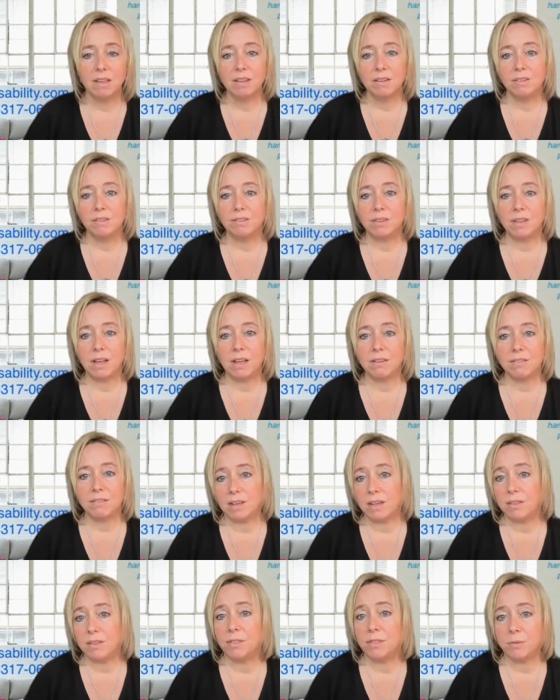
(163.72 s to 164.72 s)
She's at,
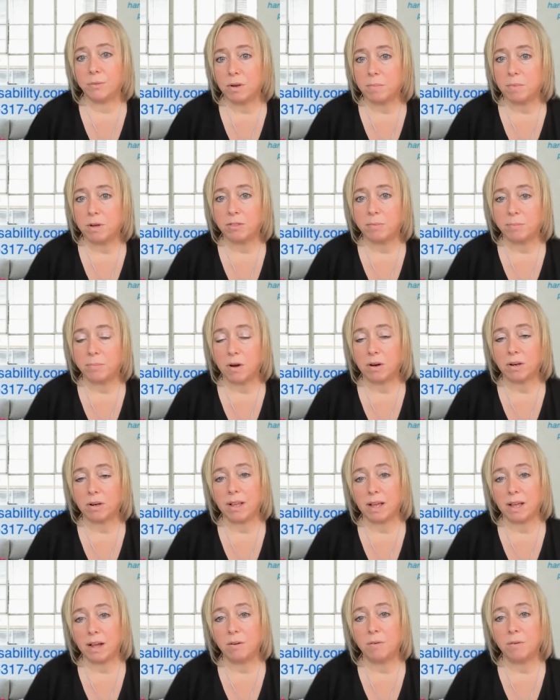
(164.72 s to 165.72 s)
say, the three month mark
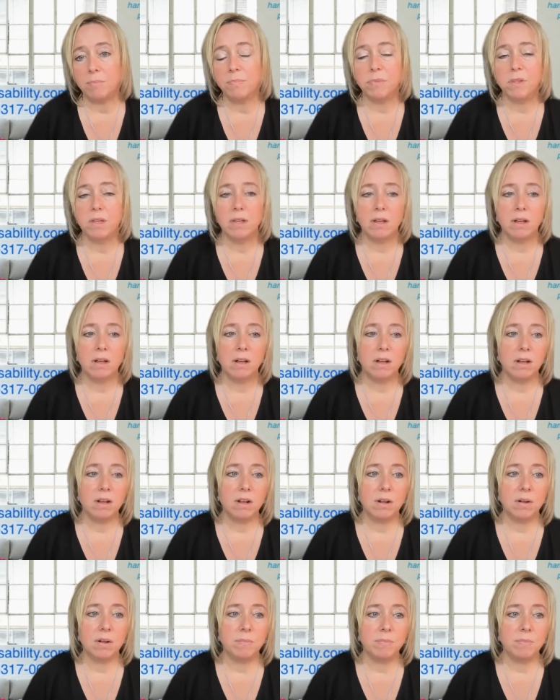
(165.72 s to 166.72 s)
now.
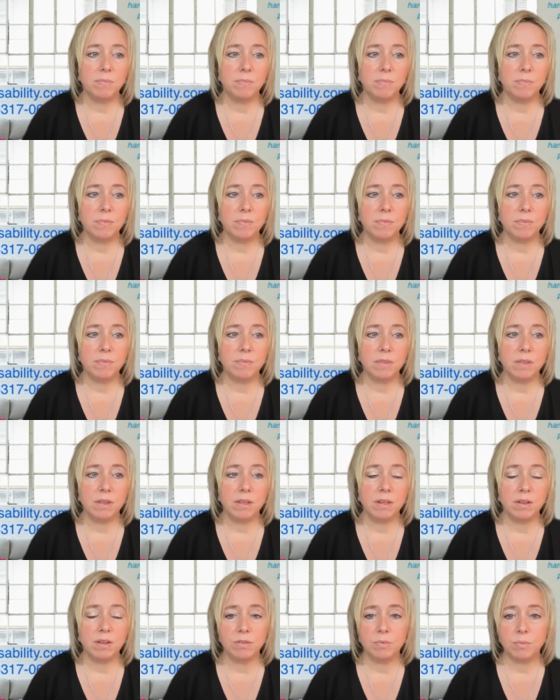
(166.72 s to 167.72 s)
Um,
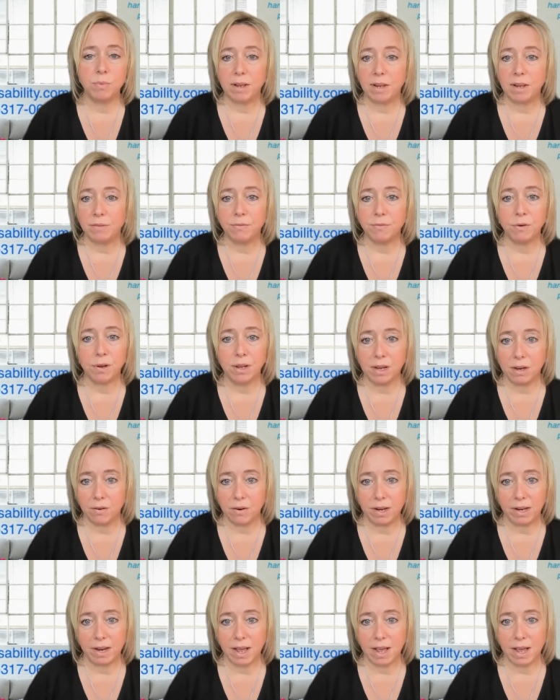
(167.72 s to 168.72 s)
it is waiting for
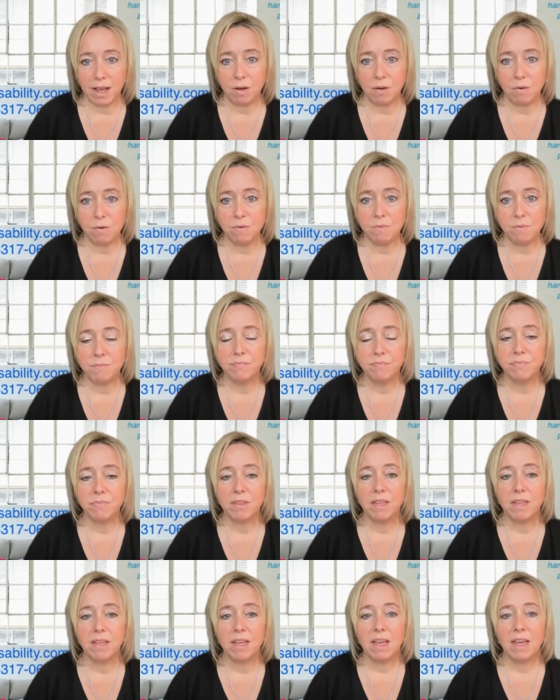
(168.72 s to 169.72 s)
hearing now.
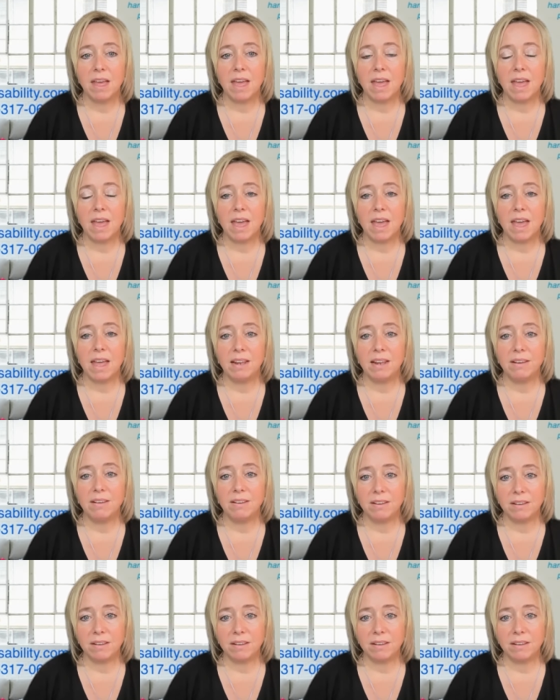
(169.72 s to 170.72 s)

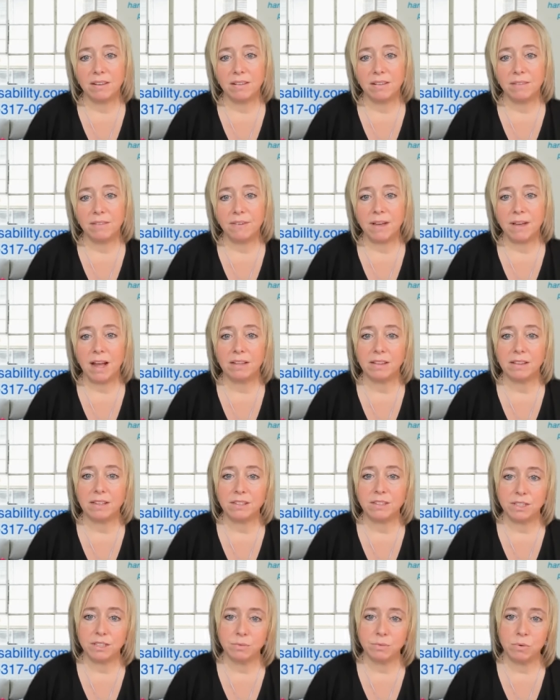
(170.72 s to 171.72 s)
And the fact
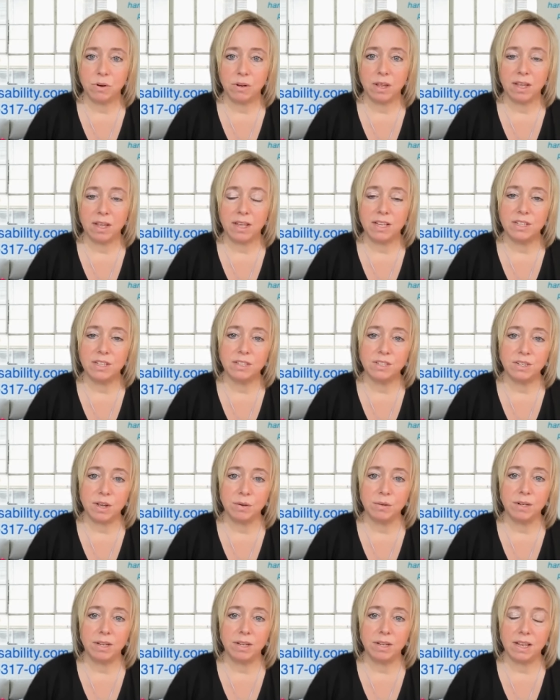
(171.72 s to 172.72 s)
that she's working is
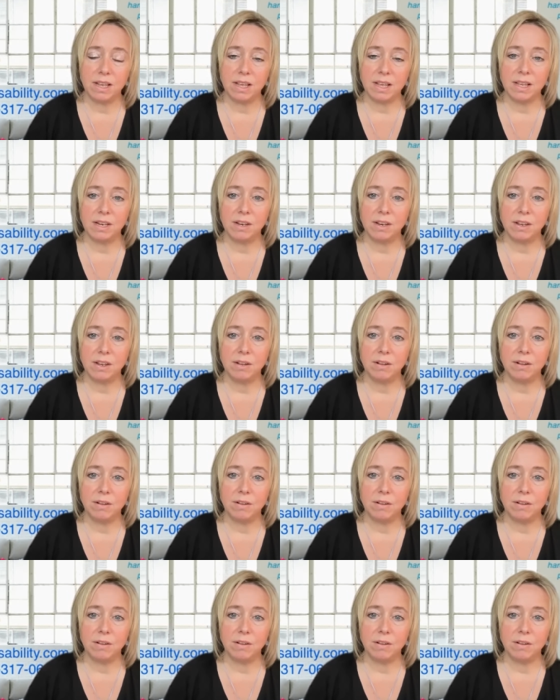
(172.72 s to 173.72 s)
noted in
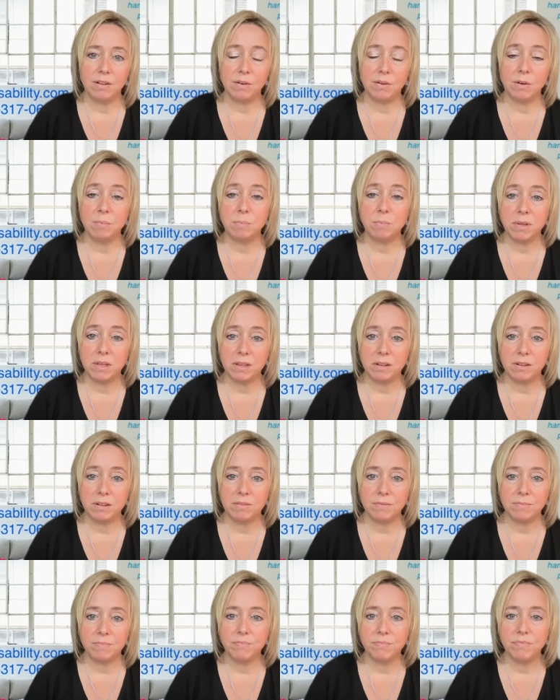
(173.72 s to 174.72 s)
her
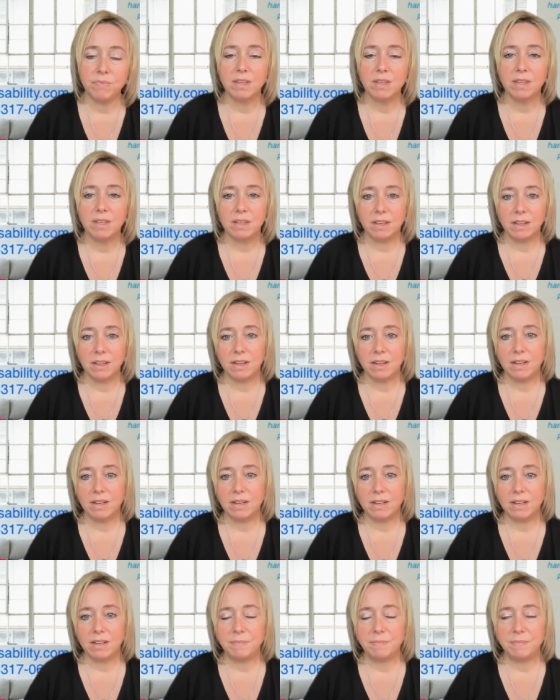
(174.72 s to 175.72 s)
appeal.
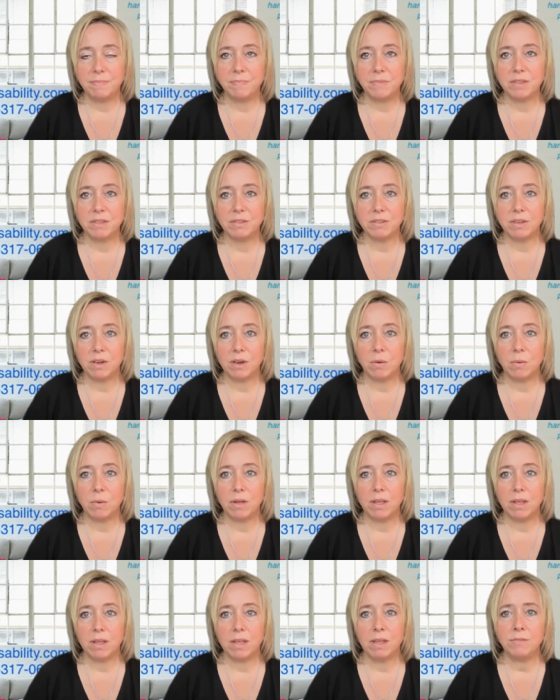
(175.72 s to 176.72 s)
Um,
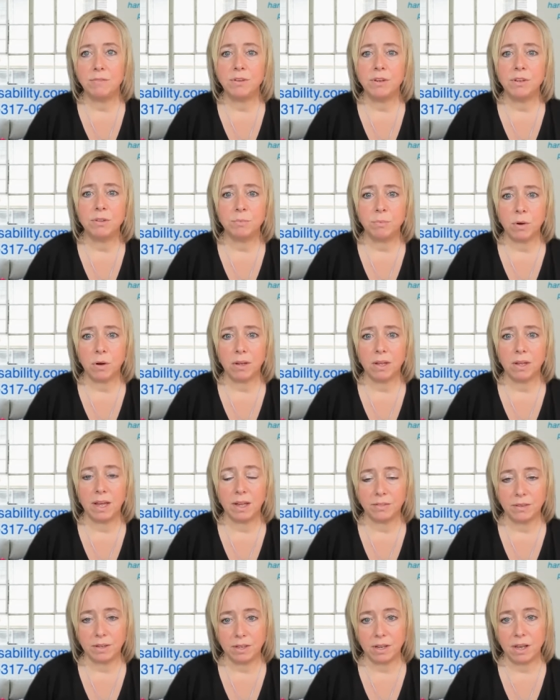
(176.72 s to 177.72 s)
so if she's working
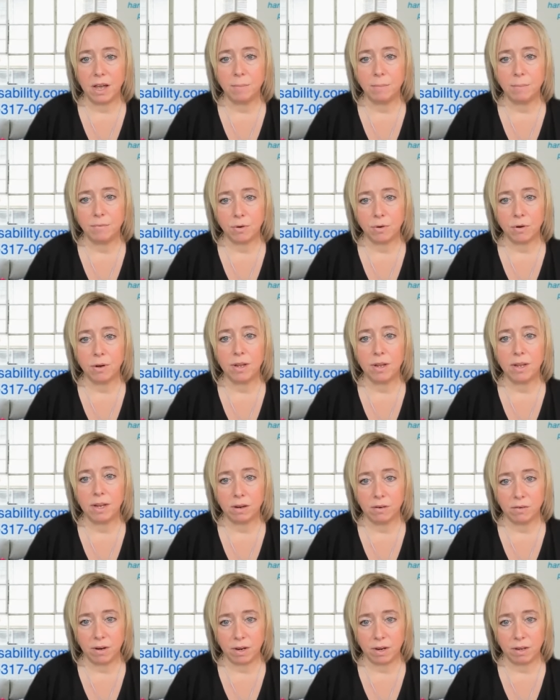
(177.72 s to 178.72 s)
at the time of her
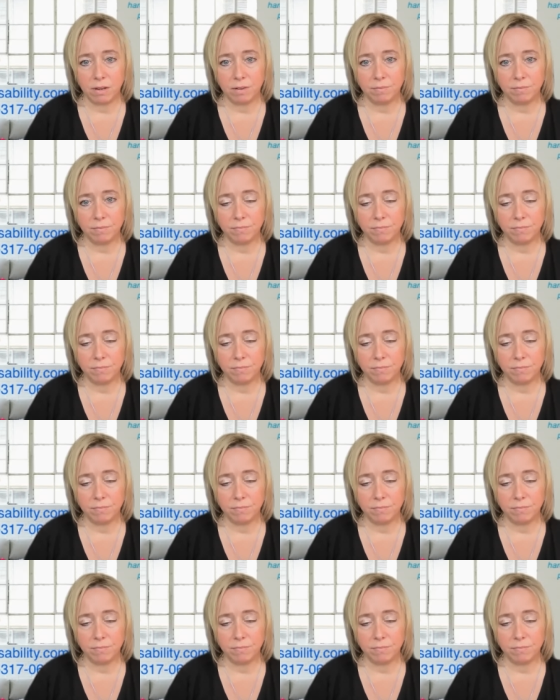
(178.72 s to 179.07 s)
hearing,